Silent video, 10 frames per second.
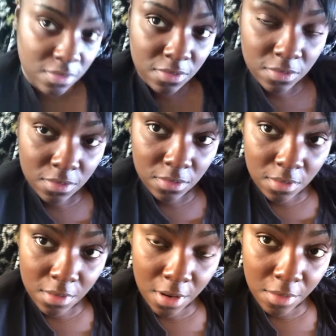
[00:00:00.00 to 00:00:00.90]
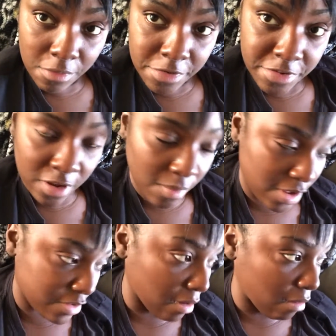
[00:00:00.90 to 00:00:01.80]
it's I don't want to sell
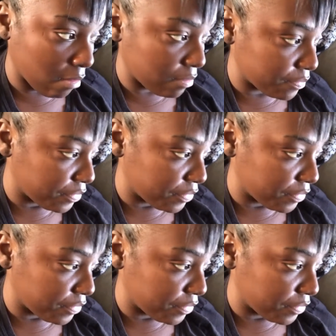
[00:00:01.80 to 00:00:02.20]
my soul.